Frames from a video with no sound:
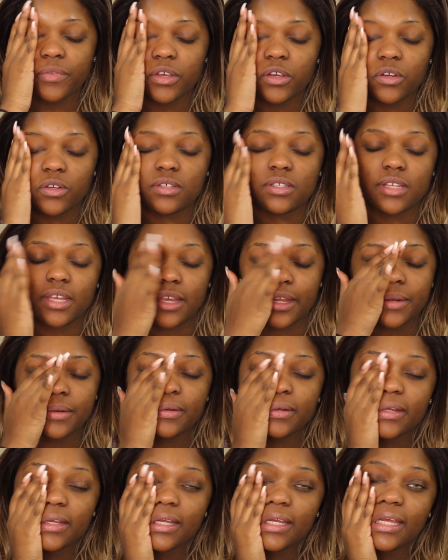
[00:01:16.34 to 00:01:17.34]
your
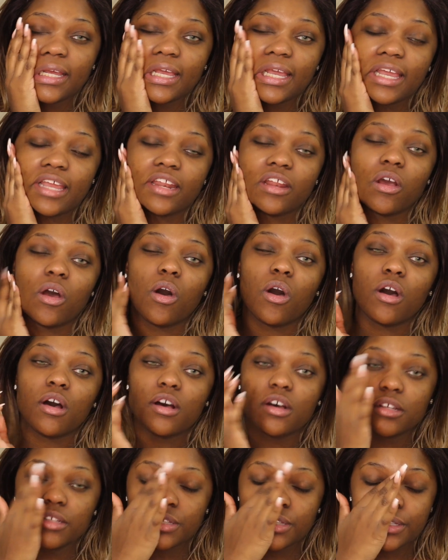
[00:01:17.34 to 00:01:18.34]
skin, and it
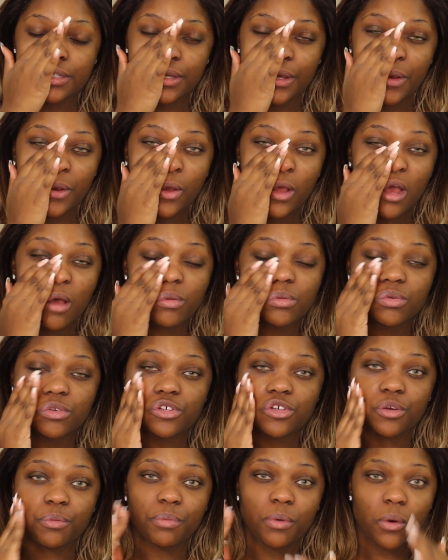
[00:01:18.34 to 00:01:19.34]
also helps with your